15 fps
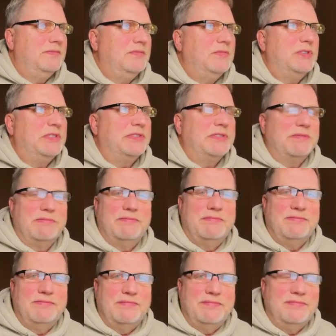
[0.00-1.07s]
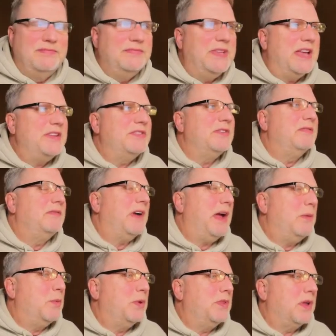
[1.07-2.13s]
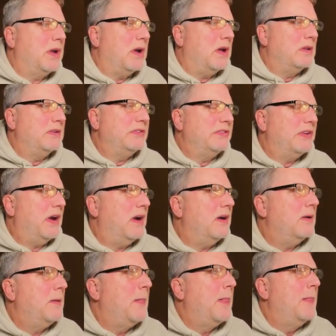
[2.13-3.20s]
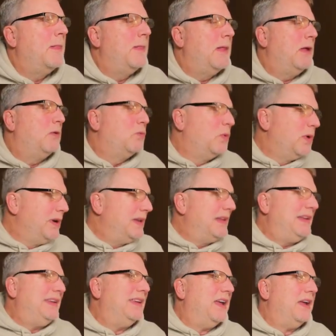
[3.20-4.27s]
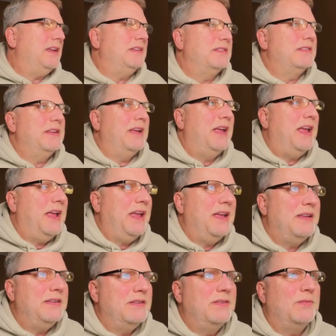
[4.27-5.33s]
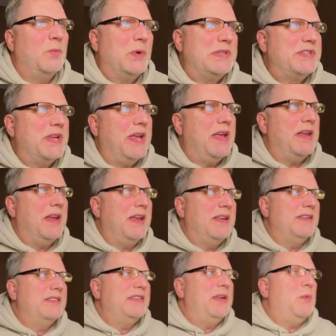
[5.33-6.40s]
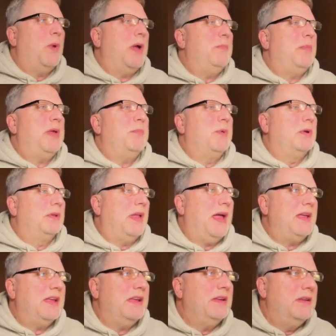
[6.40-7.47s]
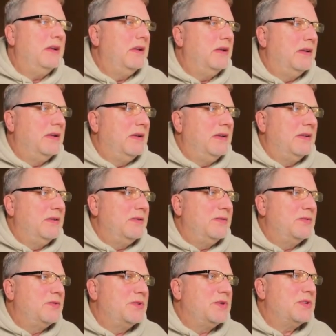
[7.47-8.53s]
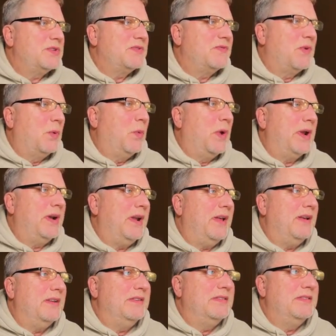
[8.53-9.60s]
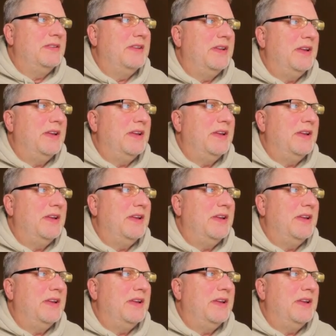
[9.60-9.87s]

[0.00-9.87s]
just nice and vibrant the colors are. Really nice. And once again, I can see why people like it just for what it is.